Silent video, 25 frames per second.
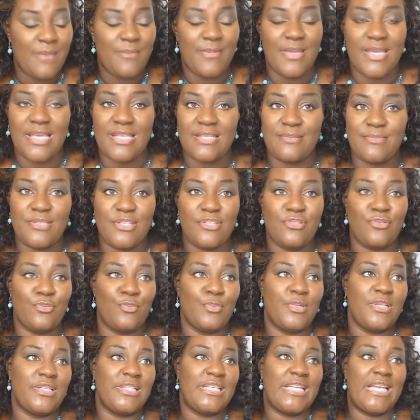because
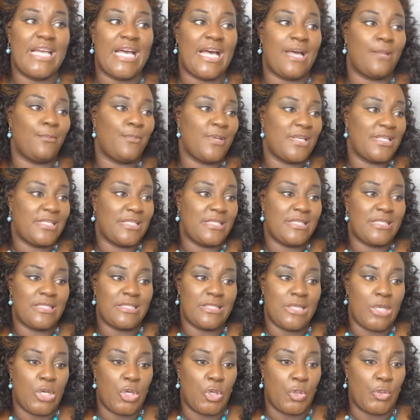Mr. Willie, God rest his
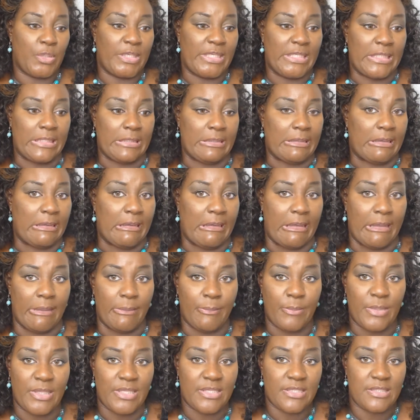soul, he
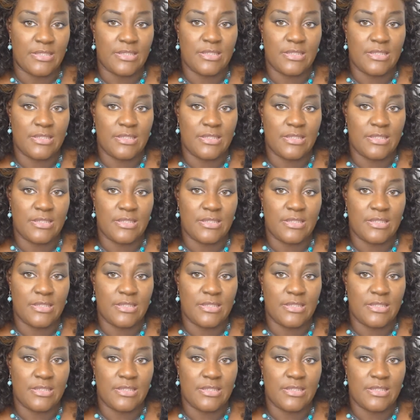done